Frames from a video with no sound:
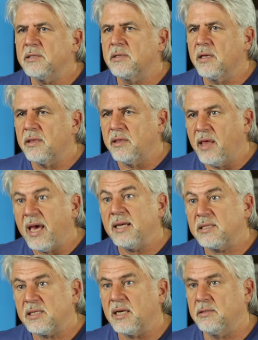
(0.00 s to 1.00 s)
that their
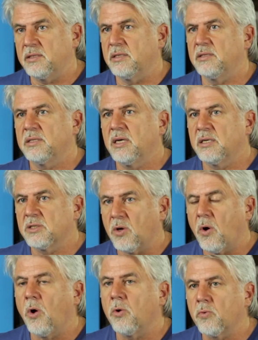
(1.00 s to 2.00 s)
sentence has
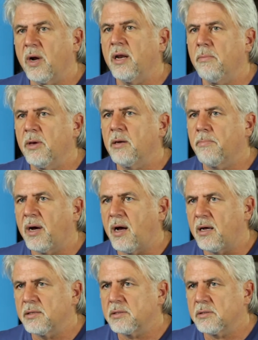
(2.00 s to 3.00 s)
already been
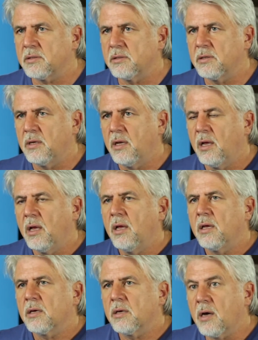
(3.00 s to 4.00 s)
passed.
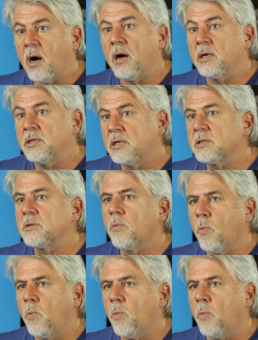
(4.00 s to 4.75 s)
God doesn't